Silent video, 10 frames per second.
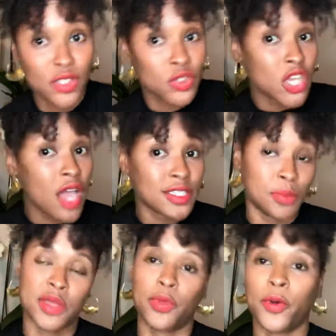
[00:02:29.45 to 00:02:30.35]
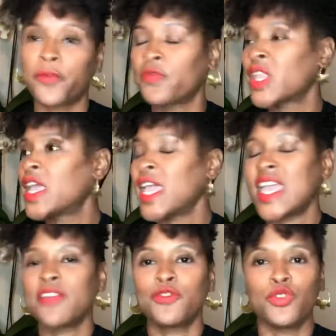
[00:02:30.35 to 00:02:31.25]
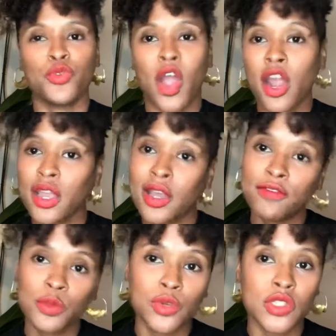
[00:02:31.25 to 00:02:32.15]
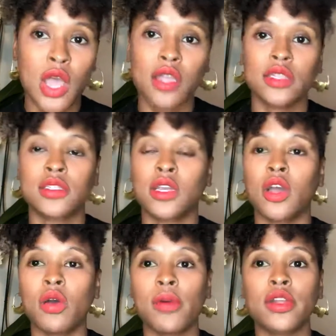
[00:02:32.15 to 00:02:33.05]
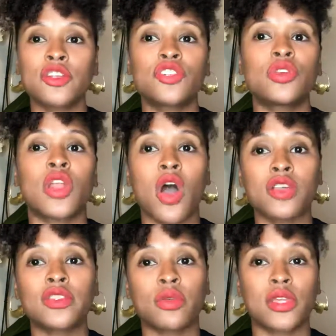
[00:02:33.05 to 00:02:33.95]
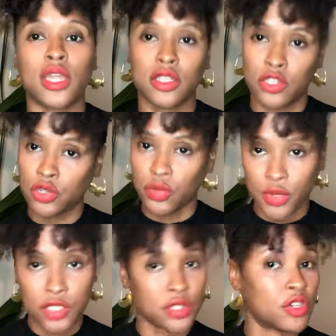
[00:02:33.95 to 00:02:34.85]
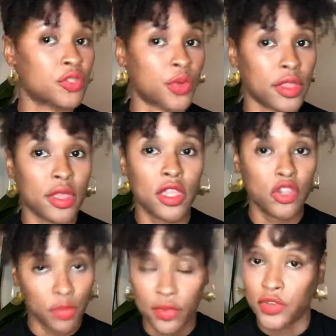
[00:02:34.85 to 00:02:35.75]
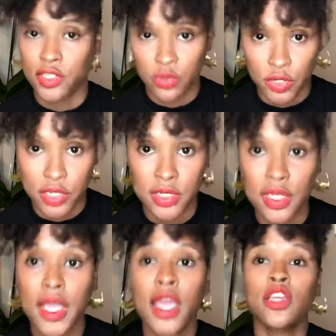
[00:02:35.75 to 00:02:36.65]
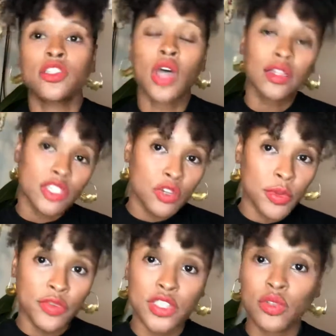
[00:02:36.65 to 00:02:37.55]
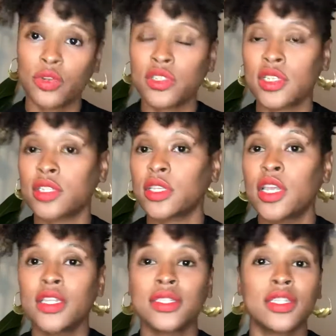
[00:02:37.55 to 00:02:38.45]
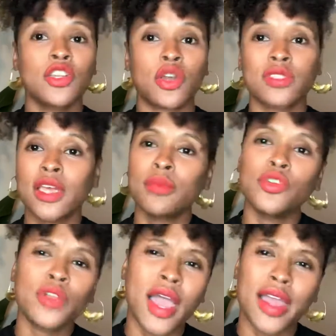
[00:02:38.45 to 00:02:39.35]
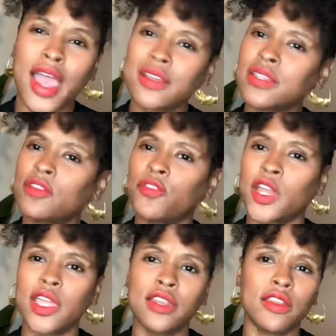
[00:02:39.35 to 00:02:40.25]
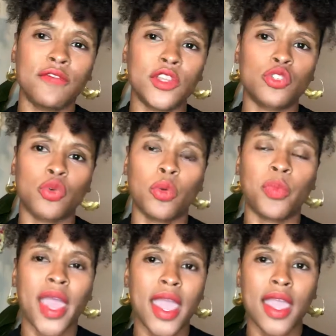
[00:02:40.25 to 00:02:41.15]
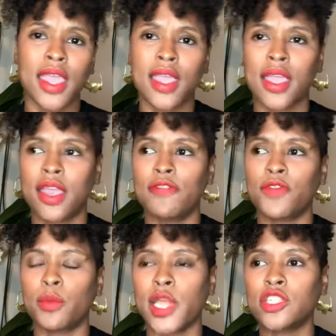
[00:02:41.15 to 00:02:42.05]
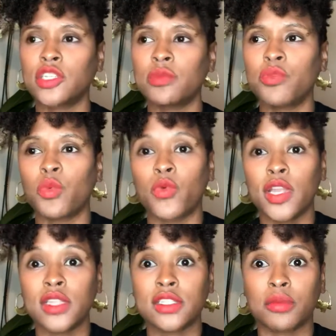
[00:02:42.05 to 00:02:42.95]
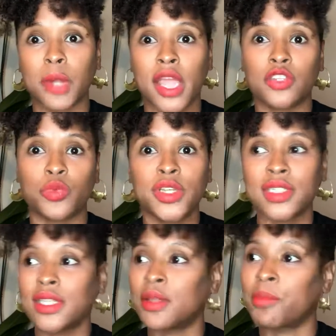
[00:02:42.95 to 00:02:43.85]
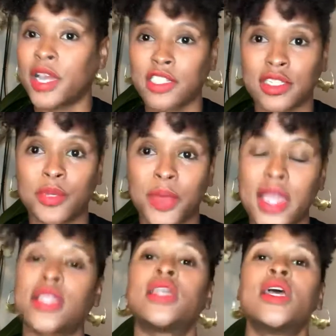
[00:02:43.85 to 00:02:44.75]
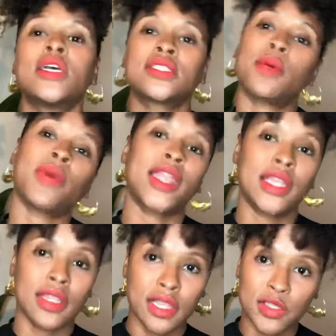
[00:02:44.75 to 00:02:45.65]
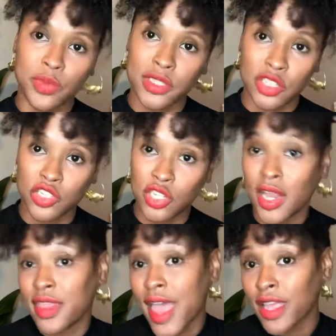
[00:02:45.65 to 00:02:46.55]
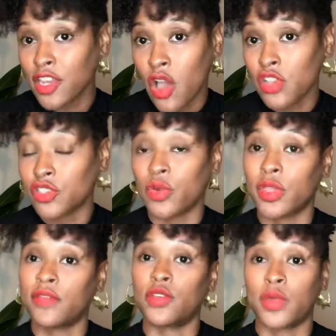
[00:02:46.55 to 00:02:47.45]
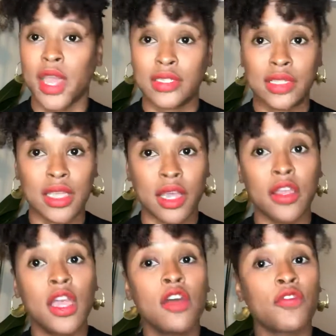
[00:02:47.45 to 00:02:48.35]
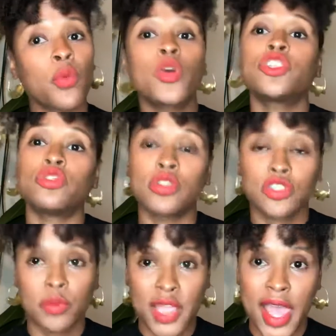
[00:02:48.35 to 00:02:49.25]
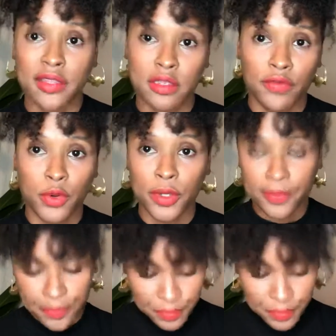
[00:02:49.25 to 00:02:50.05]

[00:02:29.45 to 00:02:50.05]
So talk to people. If you aren't comfortable talking to coworkers, you can also then do your research with human resources. Talk to human resources. Tell them you're not asking for individual pay information, but what is the range? What's in the budget to pay somebody in this position? And that can also give you an idea for what you should be asking for.